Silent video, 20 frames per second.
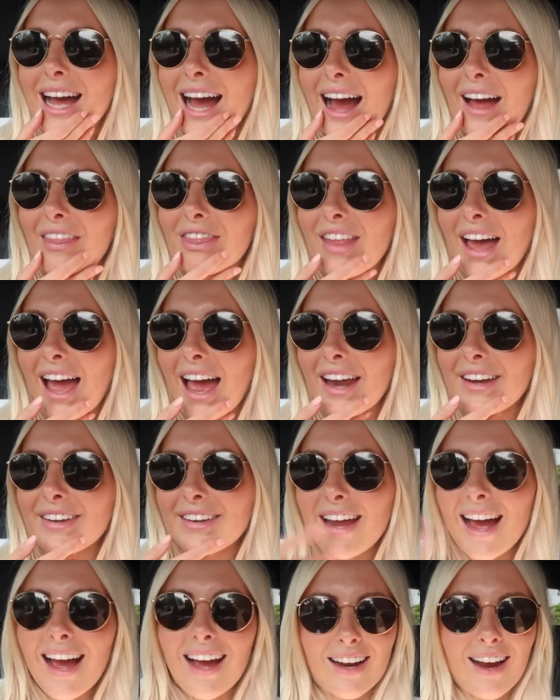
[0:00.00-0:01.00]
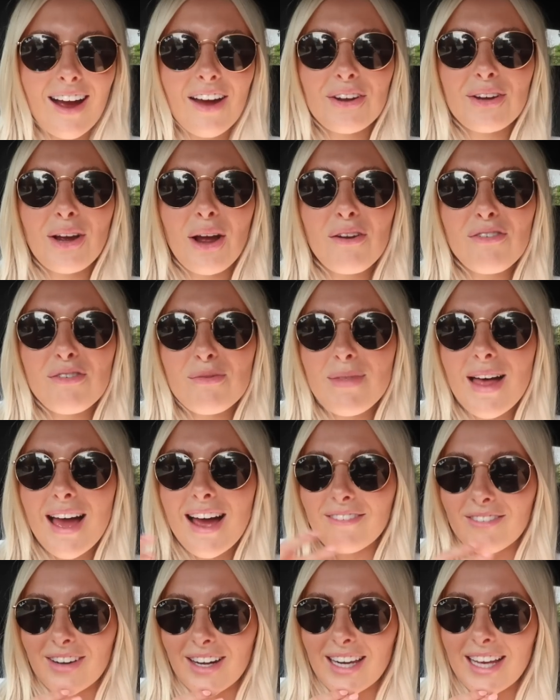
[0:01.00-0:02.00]
and then yeah, kind of go from
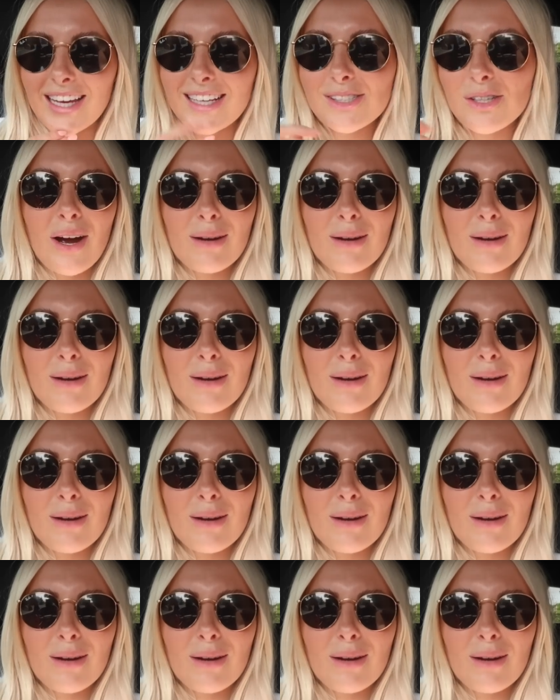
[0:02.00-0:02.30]
there really.